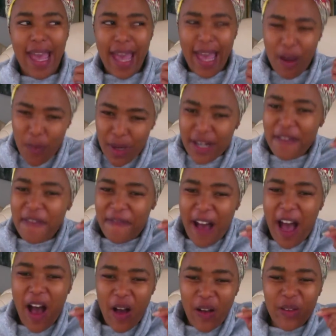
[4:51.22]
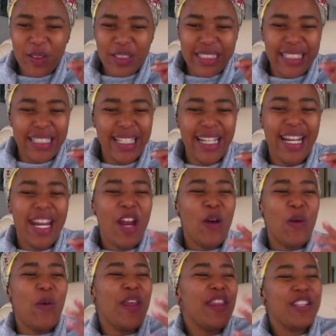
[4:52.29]
What I've found
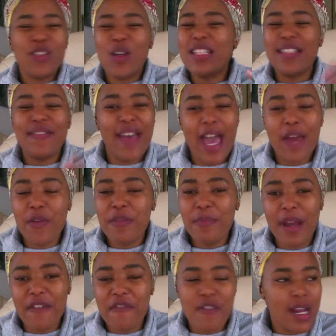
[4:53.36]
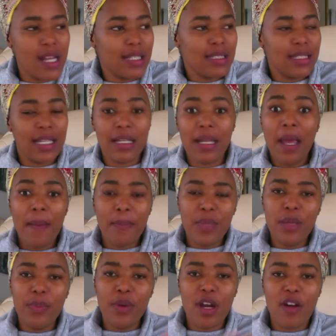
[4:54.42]
with the talks I've had with my friends and
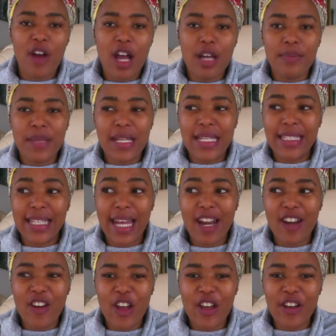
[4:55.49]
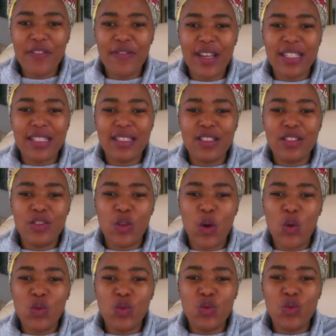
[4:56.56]
people around me is that a lot of us
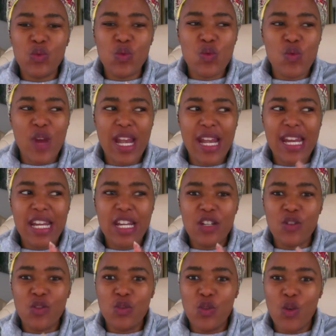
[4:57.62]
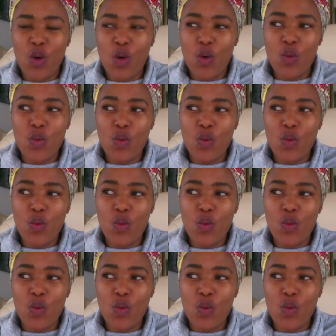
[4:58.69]
don't really know